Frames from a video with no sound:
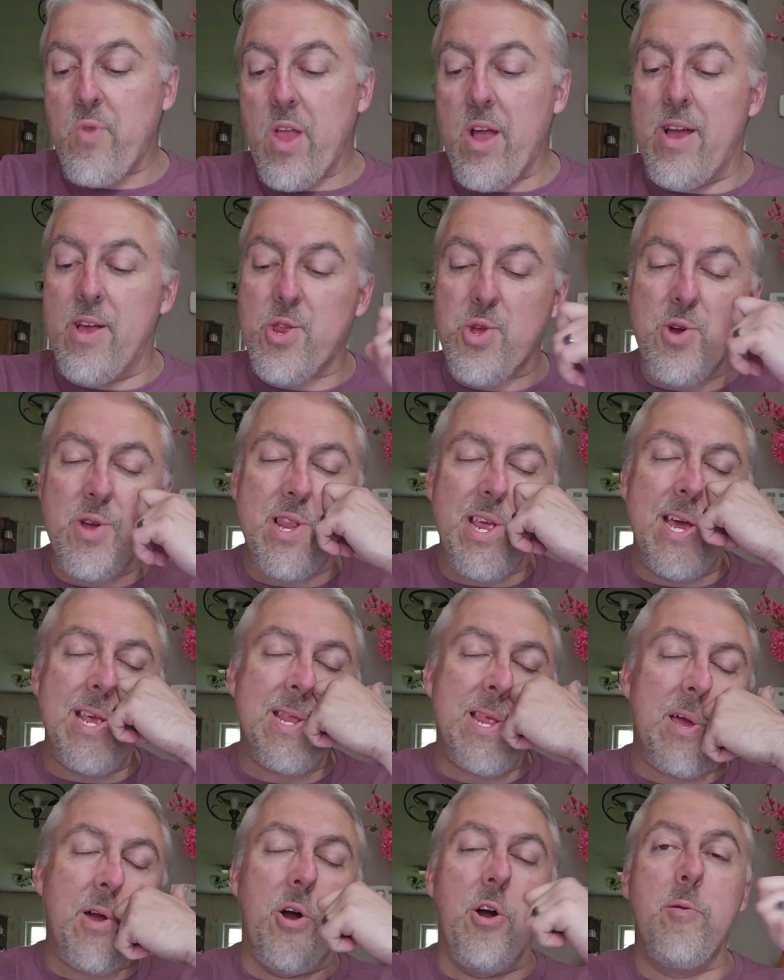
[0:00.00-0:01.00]
It's good
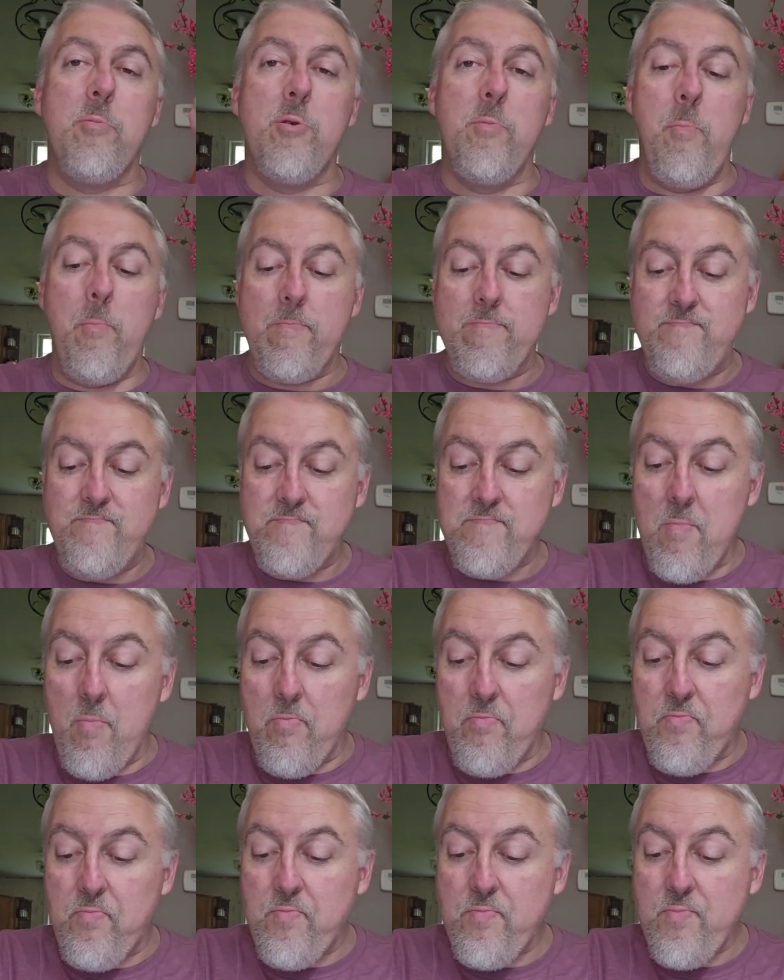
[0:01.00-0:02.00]
tasting caramel.
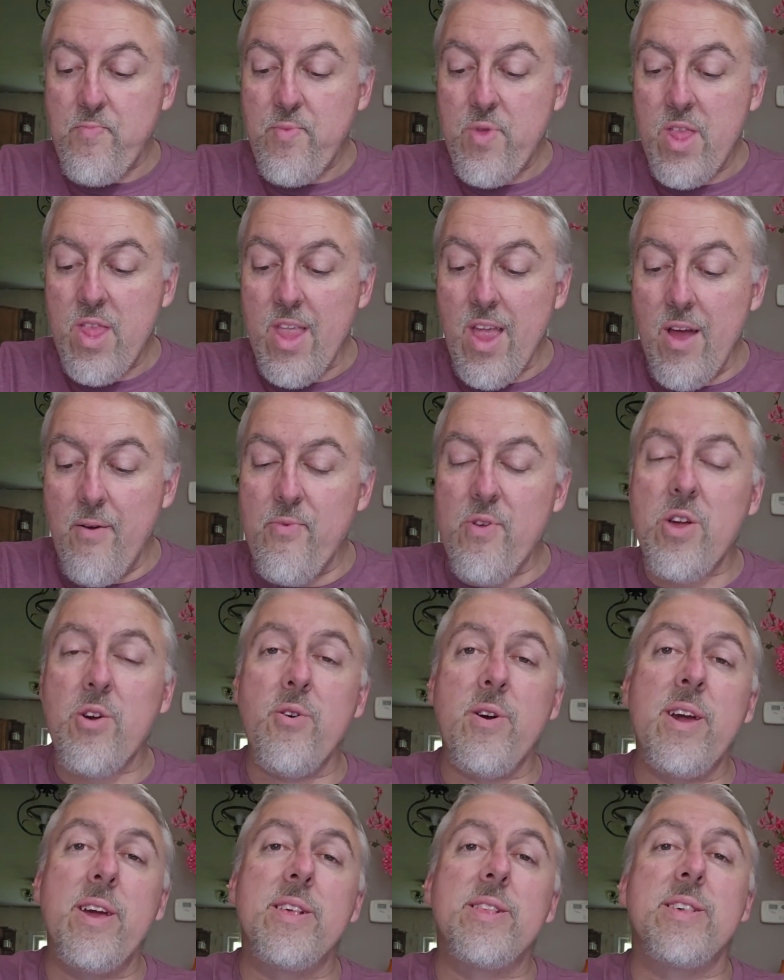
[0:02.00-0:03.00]
The
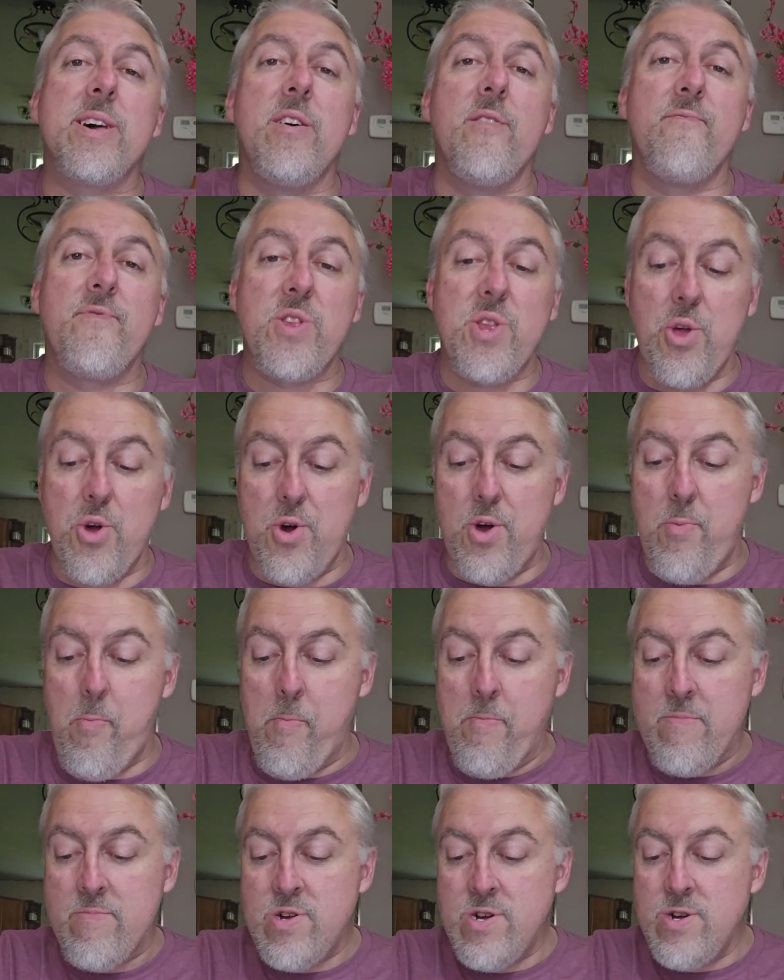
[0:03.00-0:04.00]
cookie itself is good.